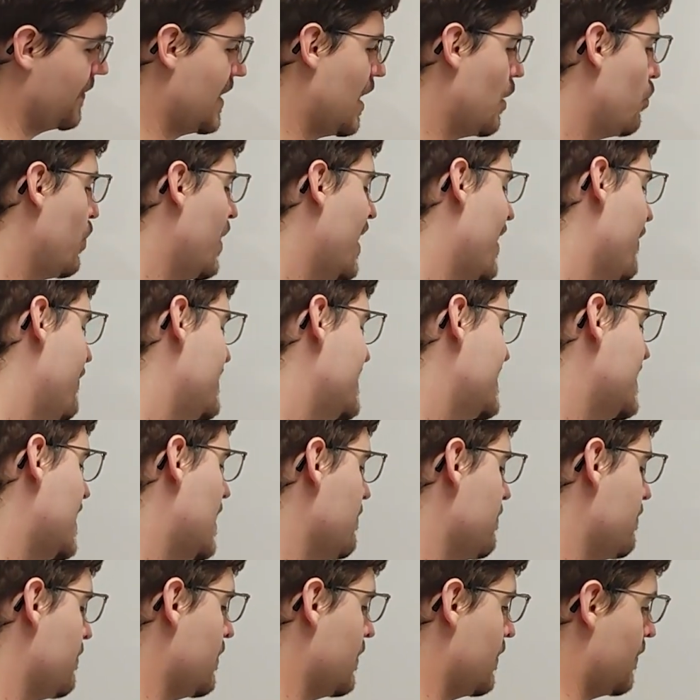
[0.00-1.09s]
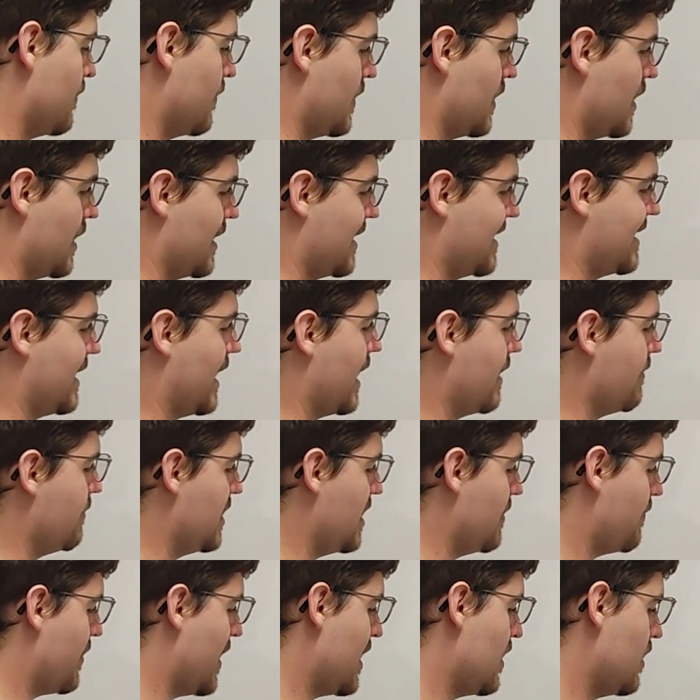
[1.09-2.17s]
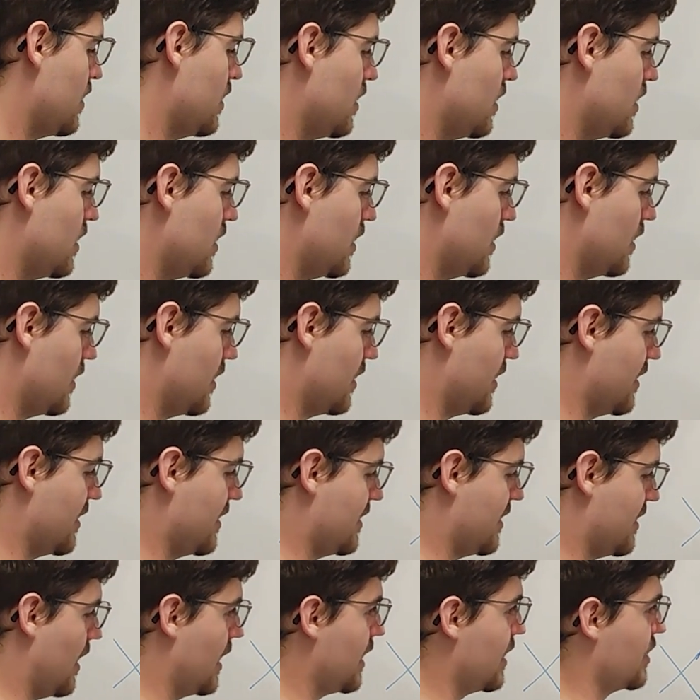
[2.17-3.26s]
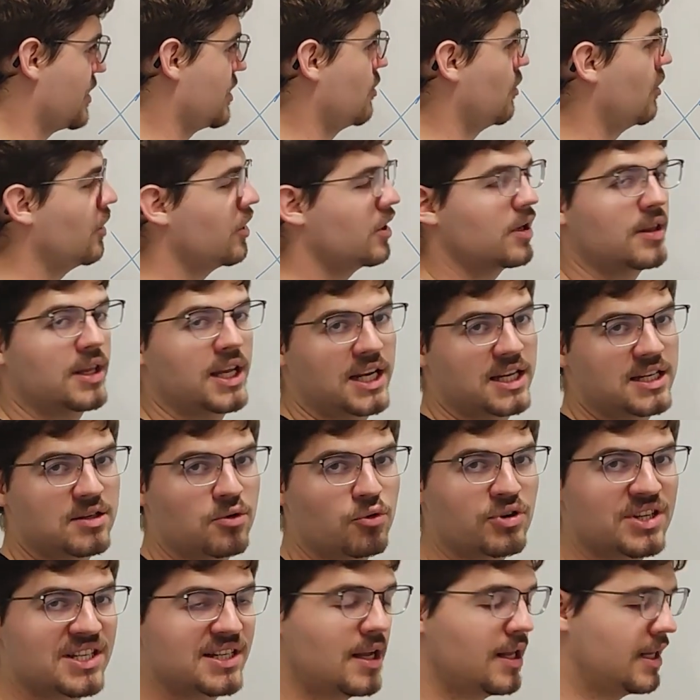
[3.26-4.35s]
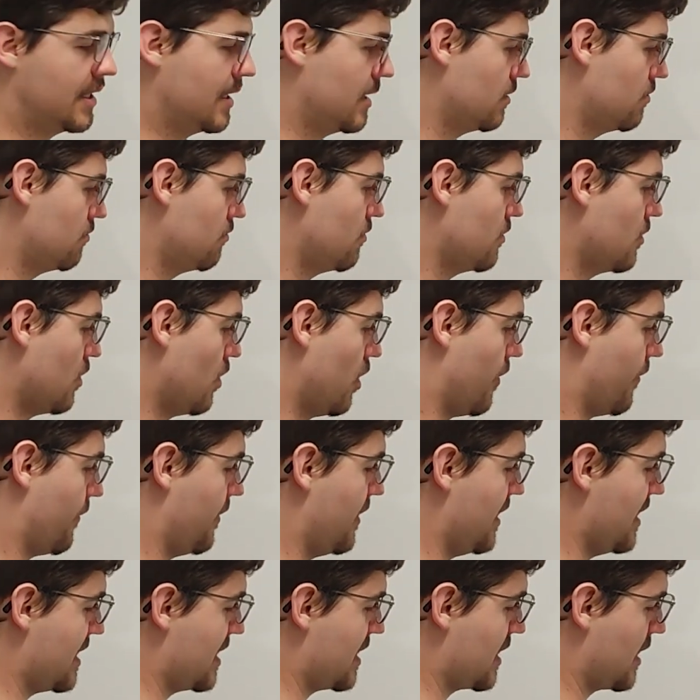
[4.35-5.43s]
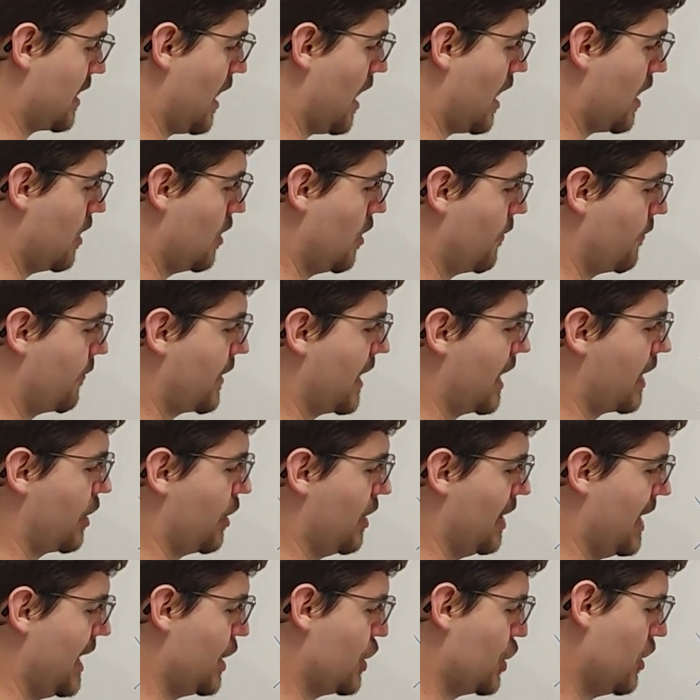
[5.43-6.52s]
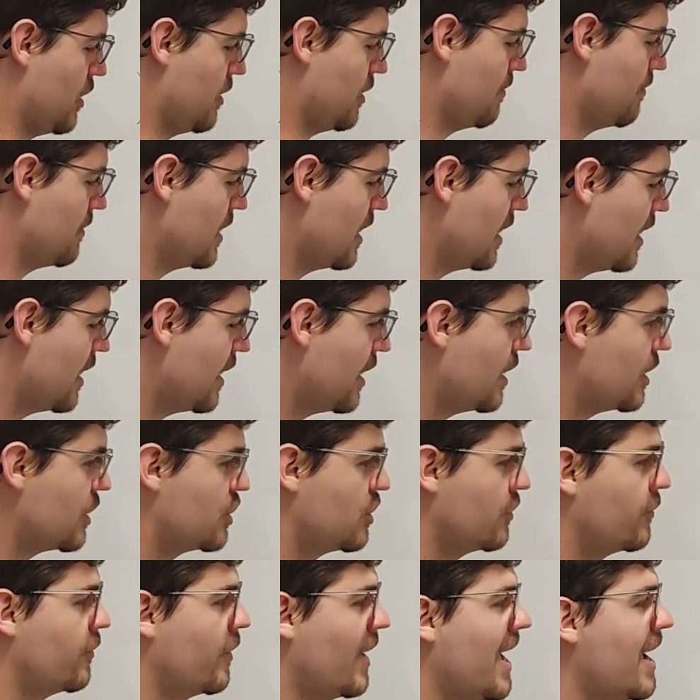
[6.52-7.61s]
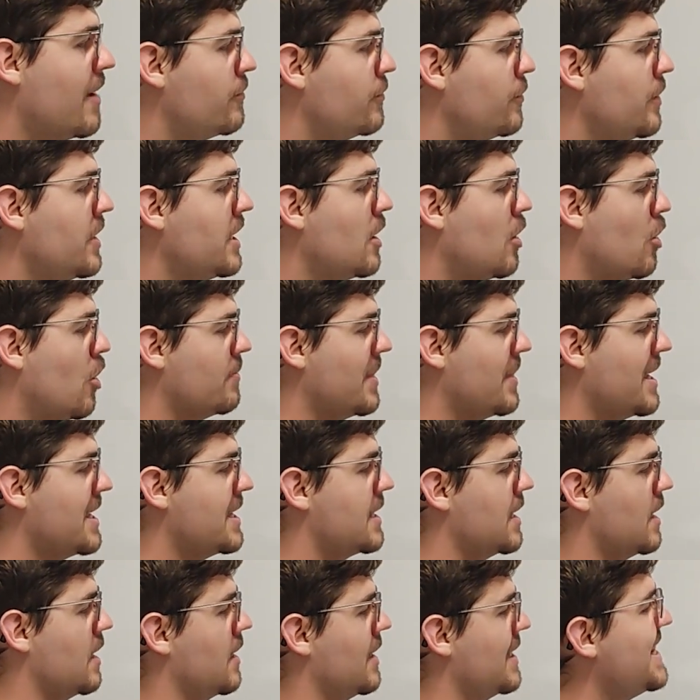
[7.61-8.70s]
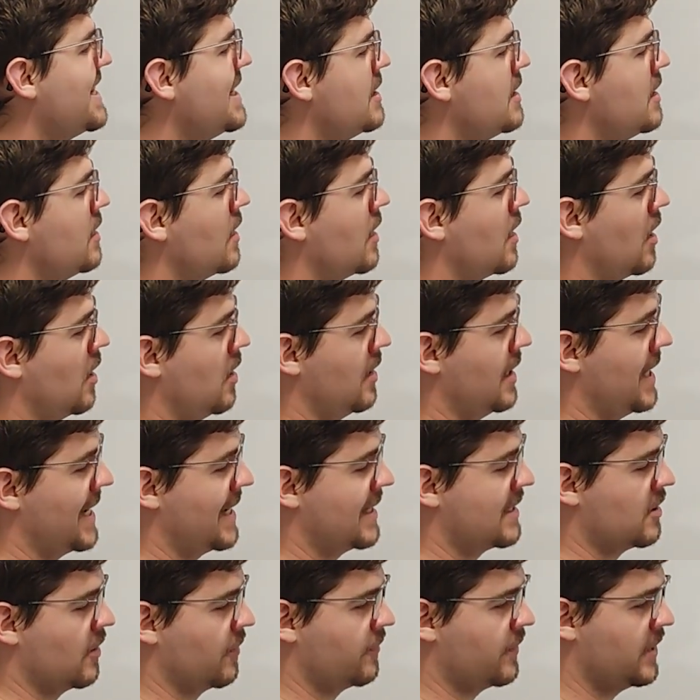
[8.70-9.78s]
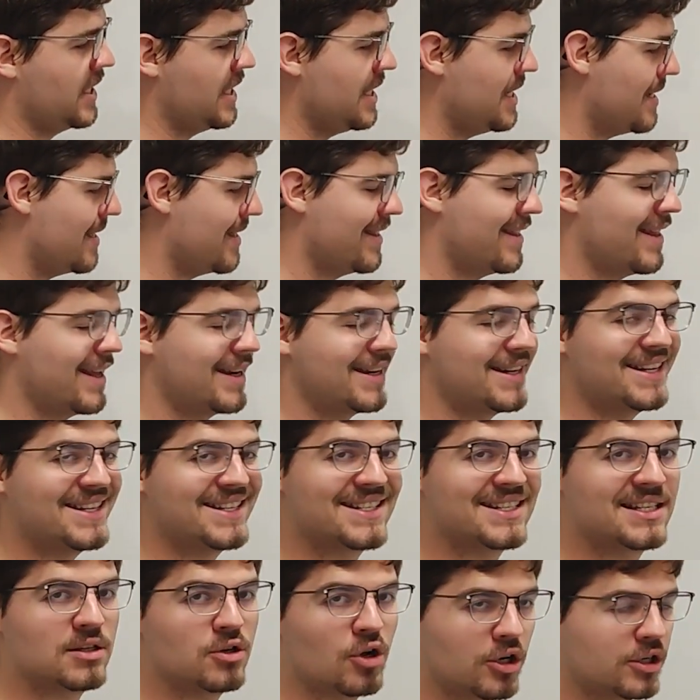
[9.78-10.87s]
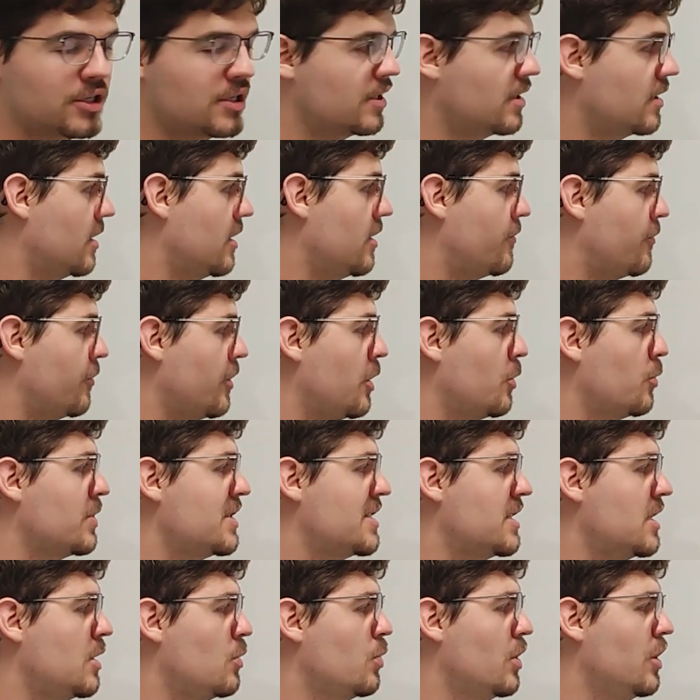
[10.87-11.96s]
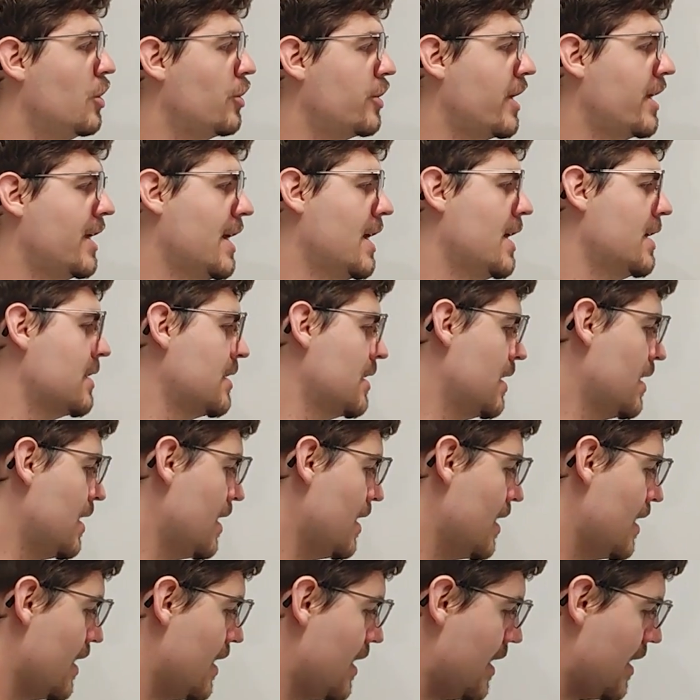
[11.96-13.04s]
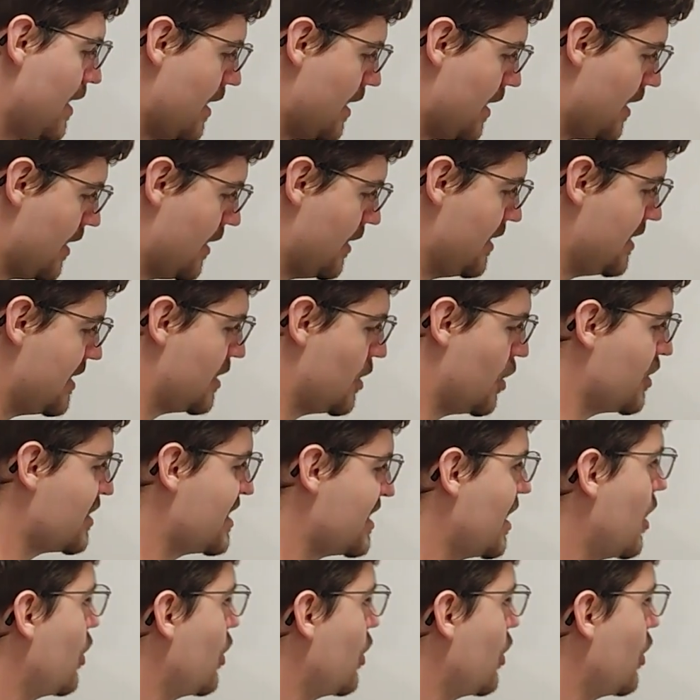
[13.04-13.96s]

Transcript: then we have some time-dependent sinusoid that is a result of this kind of calculation. So for every omega in our x of t that is not the frequency we're looking at, this turns